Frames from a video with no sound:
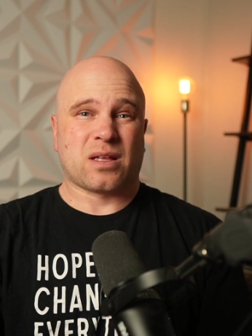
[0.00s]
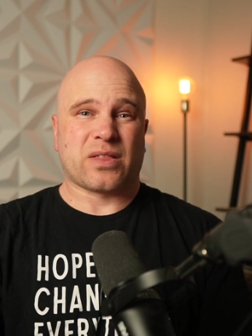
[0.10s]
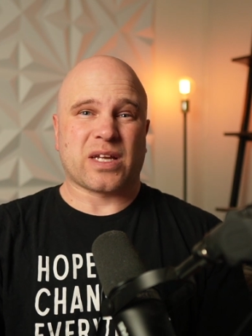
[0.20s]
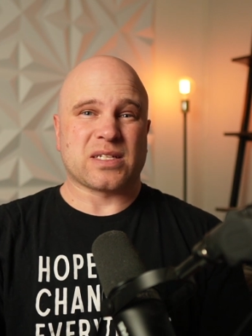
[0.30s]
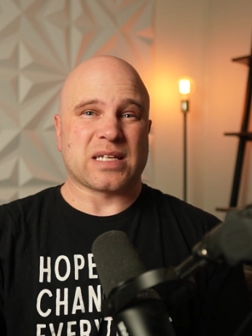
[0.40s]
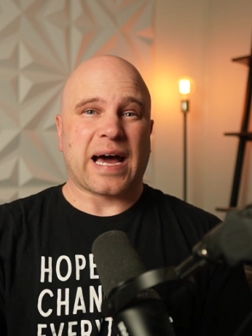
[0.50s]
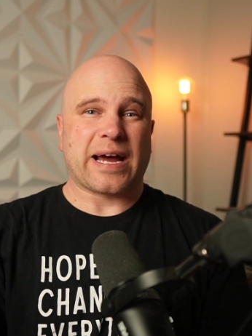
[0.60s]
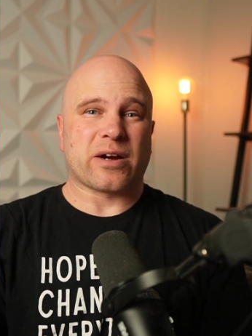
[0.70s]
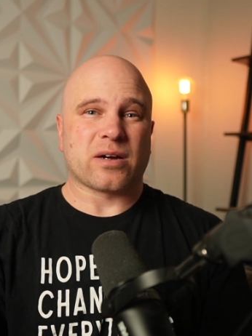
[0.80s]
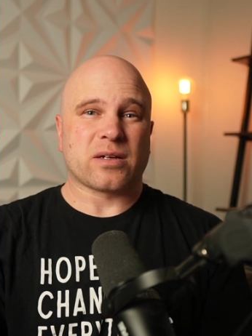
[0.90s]
They
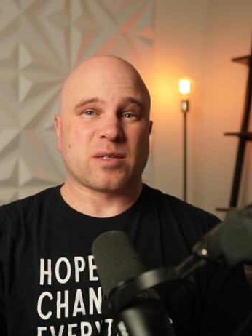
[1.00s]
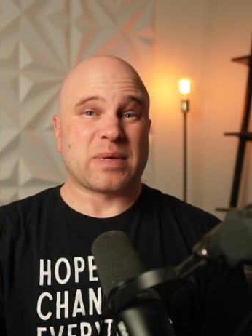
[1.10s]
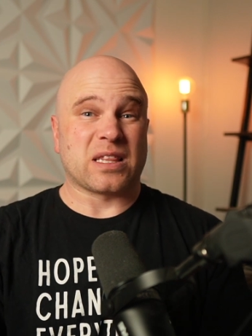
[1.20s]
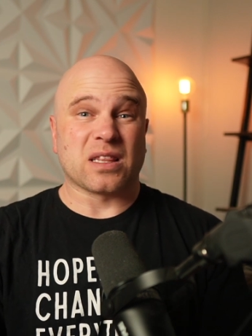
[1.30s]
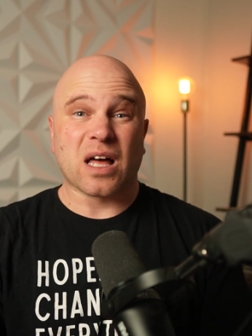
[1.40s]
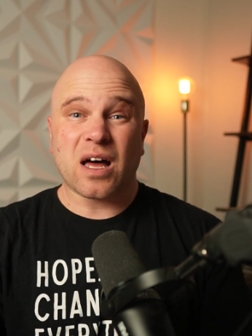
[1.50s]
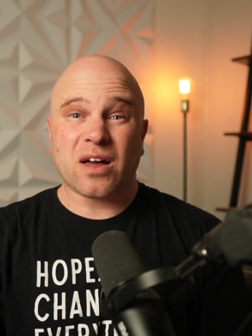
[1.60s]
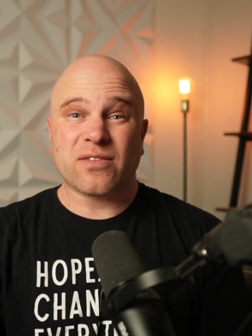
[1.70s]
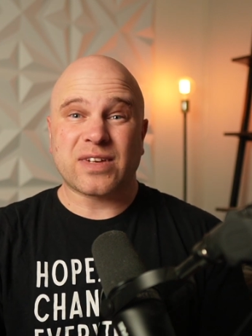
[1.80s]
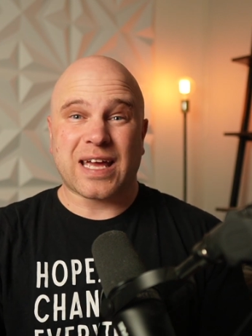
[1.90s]
desire to be
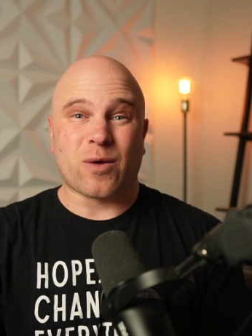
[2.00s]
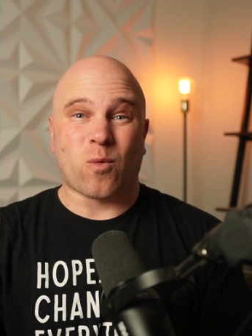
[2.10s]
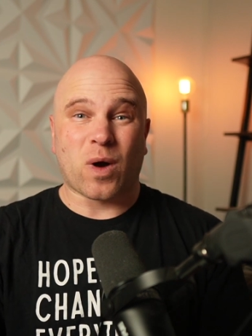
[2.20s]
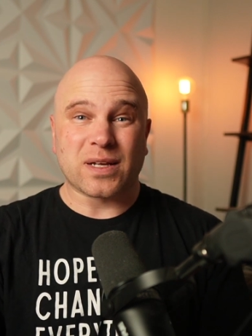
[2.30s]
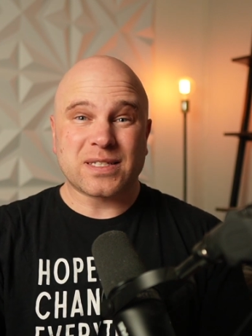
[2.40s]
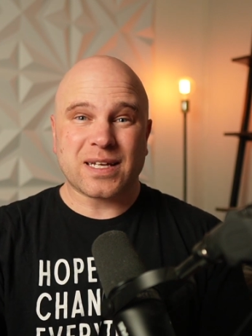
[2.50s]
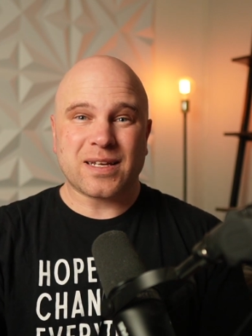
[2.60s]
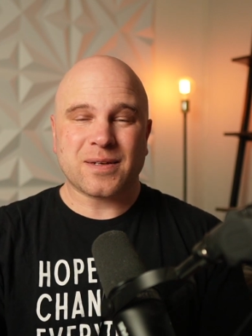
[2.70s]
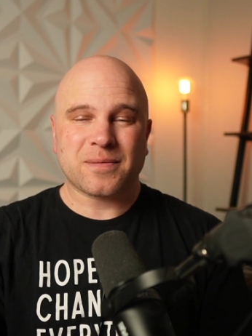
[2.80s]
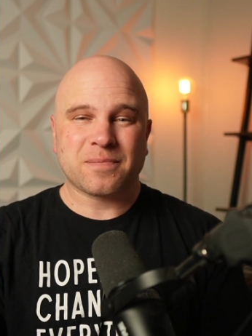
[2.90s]
loved and
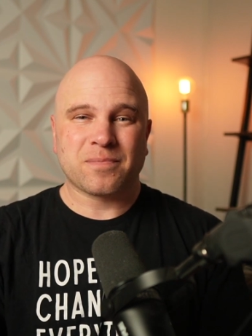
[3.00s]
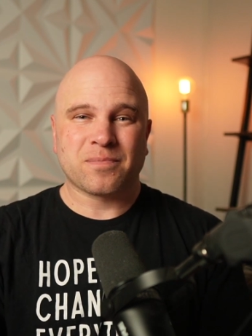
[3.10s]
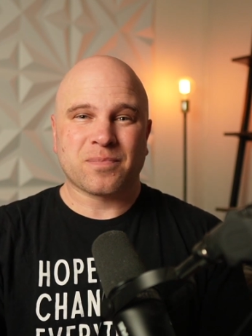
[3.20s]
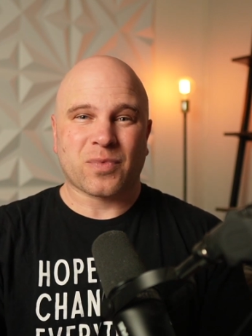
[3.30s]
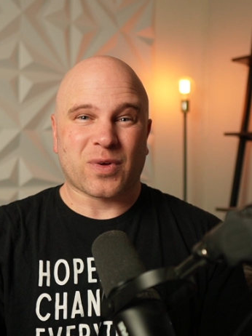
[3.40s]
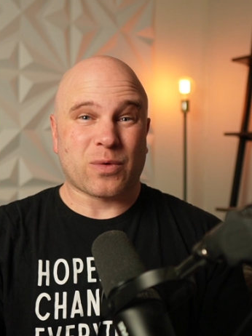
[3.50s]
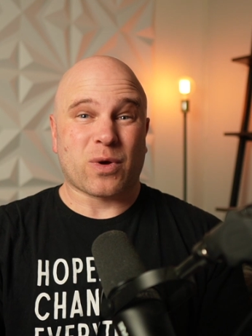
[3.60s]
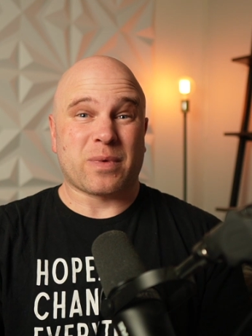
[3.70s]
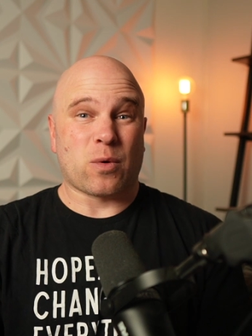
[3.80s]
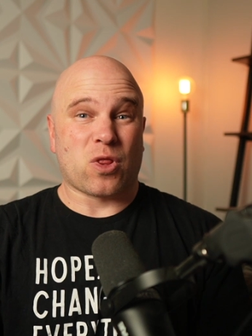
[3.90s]
wanted, or they
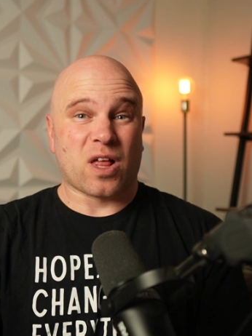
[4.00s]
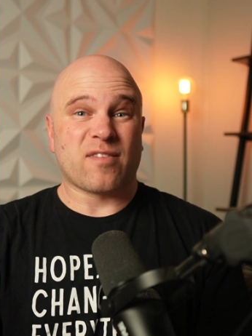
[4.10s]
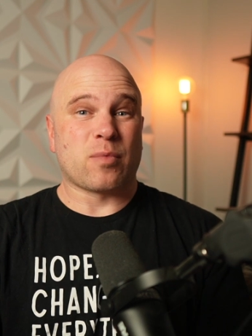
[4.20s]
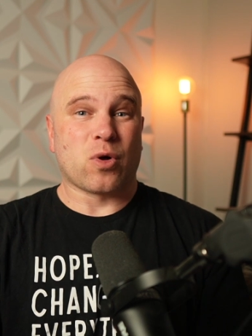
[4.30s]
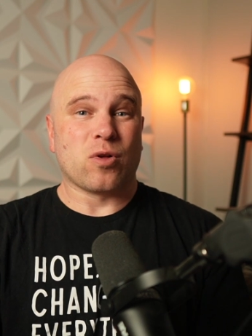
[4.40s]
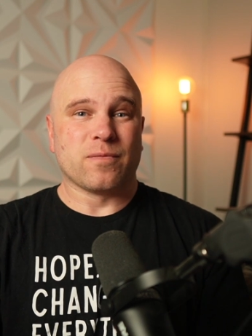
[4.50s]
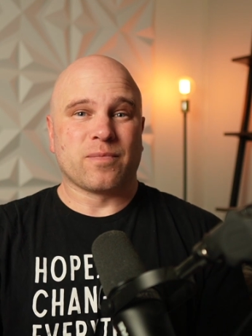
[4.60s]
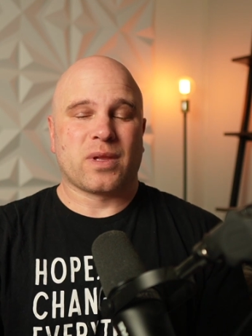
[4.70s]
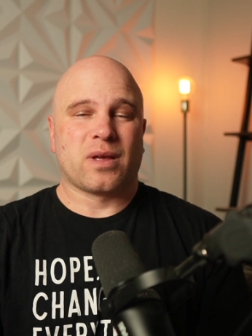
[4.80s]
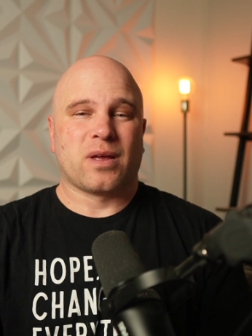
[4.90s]
want to be lovable.
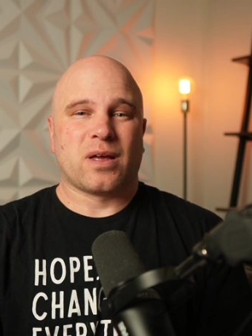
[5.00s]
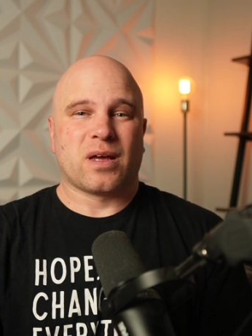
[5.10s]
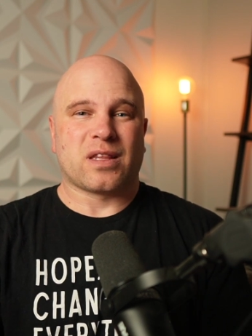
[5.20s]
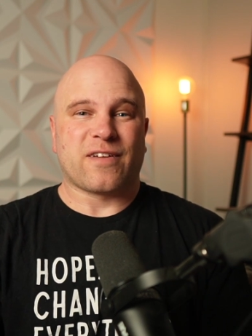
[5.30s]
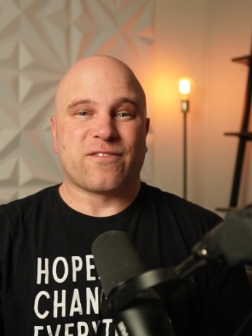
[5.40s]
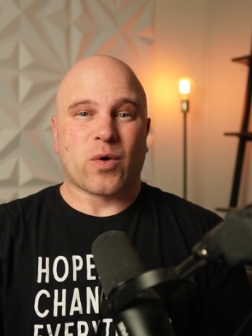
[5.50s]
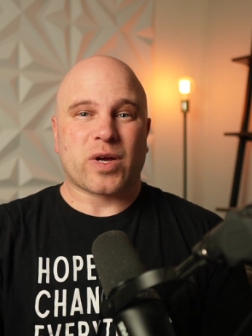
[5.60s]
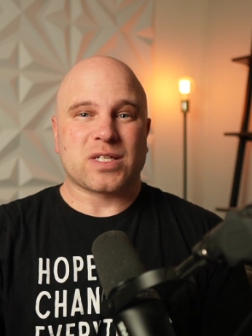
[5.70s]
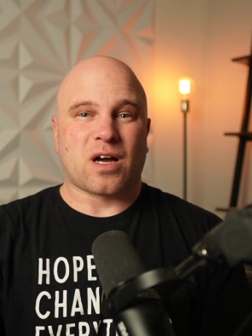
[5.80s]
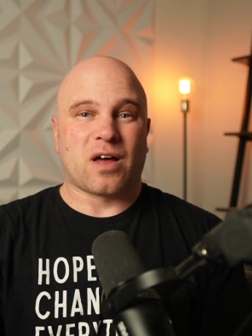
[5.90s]
They
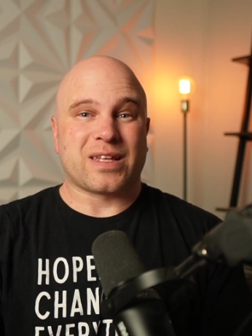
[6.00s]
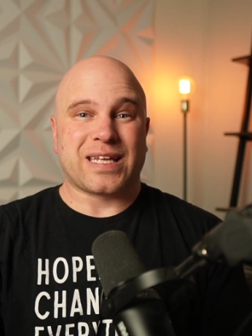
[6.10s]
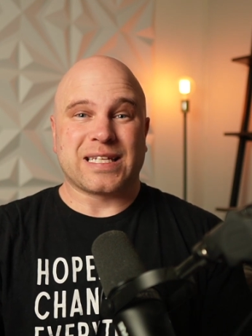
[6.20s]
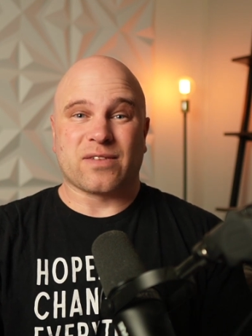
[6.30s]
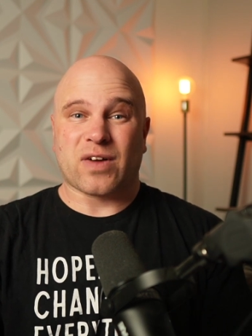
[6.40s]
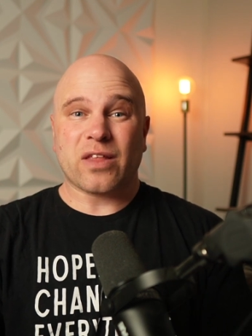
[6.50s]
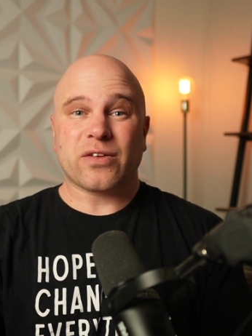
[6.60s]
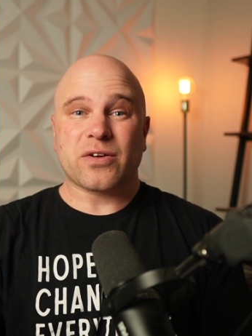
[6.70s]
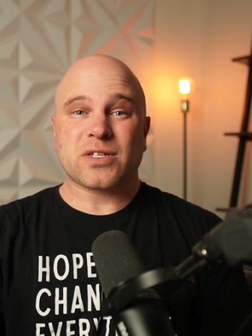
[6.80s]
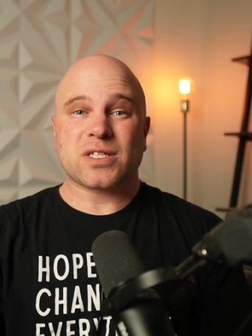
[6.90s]
focus on the needs of
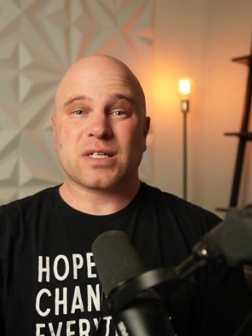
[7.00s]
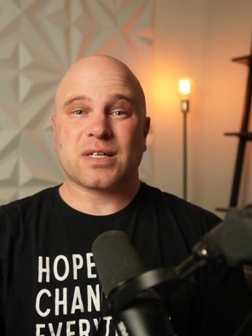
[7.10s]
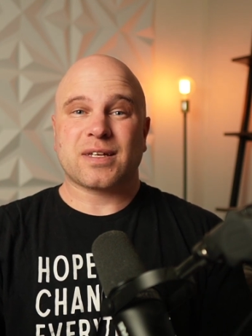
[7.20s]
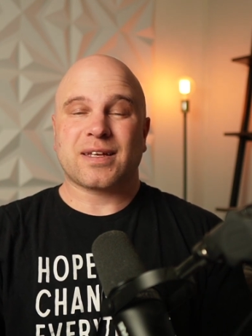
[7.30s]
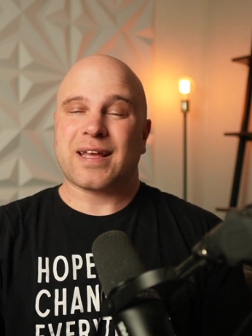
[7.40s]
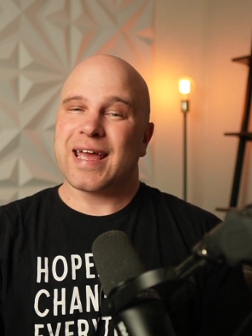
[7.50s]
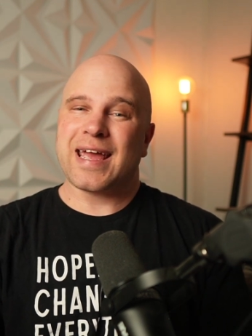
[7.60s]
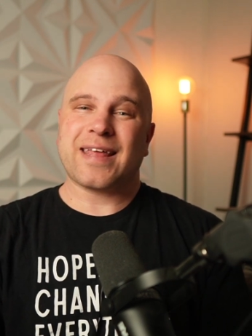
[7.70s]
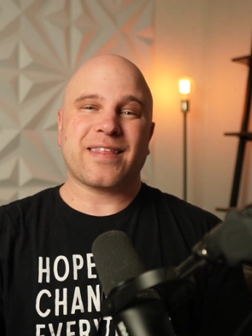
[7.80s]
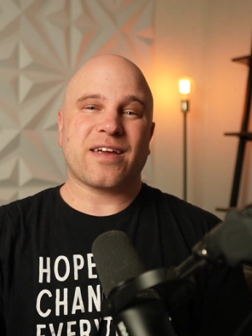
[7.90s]
others,
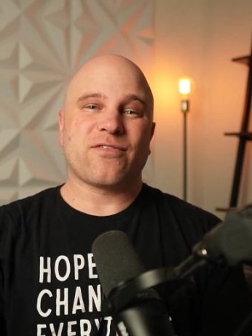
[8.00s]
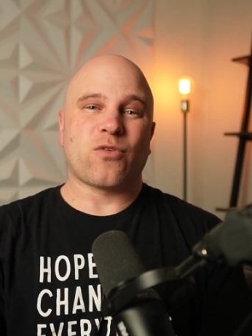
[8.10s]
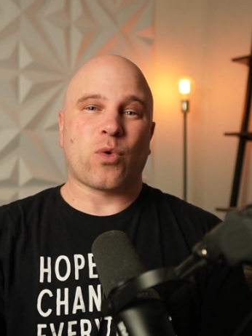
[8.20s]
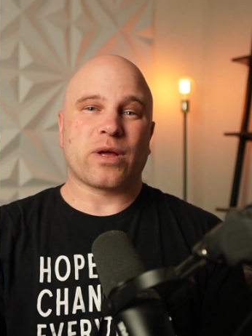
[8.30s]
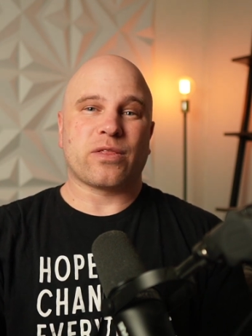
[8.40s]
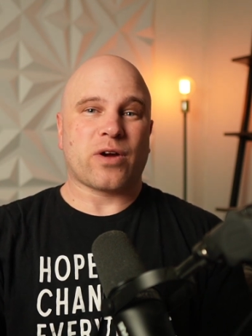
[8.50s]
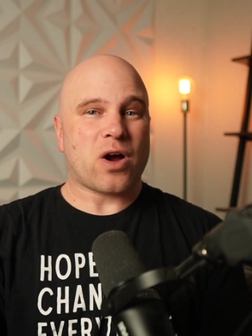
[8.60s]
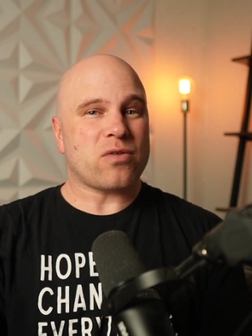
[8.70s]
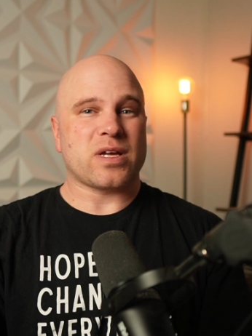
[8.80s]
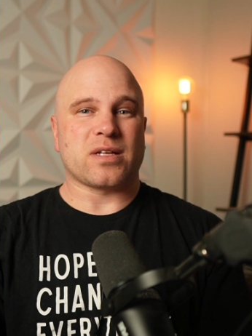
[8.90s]
and they avoid their
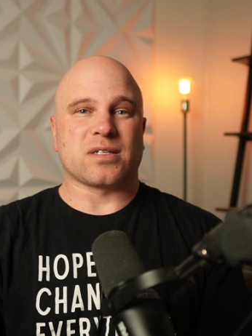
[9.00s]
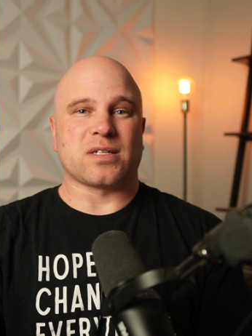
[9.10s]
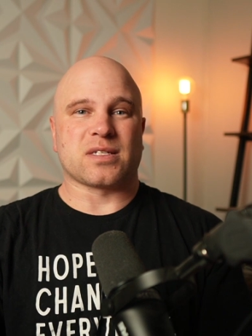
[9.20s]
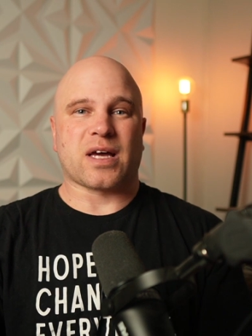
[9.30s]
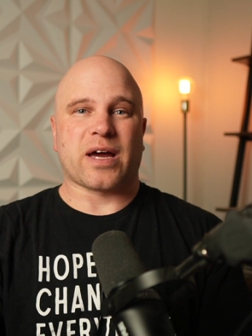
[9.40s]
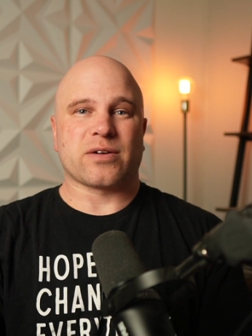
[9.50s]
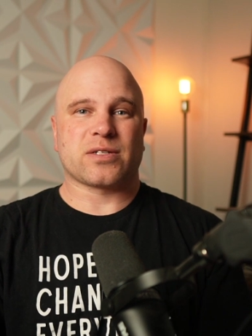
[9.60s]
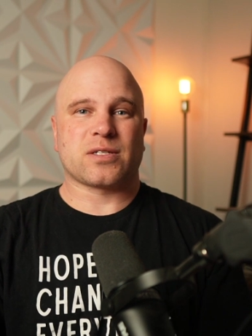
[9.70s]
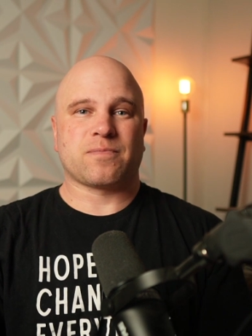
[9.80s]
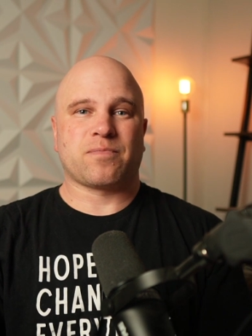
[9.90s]
own needs and
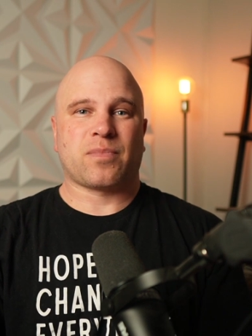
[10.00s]
desires.